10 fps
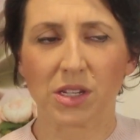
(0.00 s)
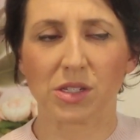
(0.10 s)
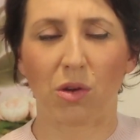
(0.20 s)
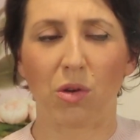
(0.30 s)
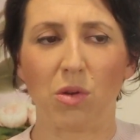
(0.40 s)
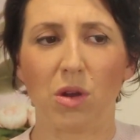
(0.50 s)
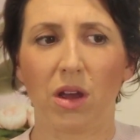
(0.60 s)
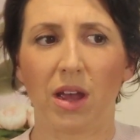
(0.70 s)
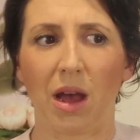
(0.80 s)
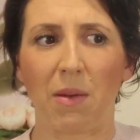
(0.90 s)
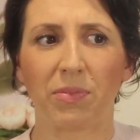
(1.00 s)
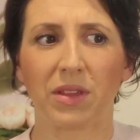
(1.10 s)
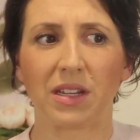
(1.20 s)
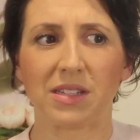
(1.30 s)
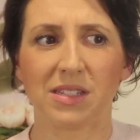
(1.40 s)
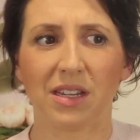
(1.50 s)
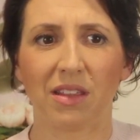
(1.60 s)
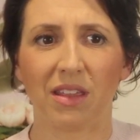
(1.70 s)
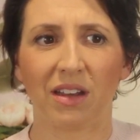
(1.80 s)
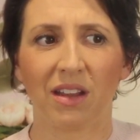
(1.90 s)
So
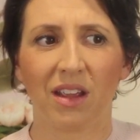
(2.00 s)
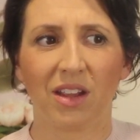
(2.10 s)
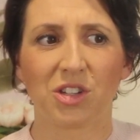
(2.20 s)
consider that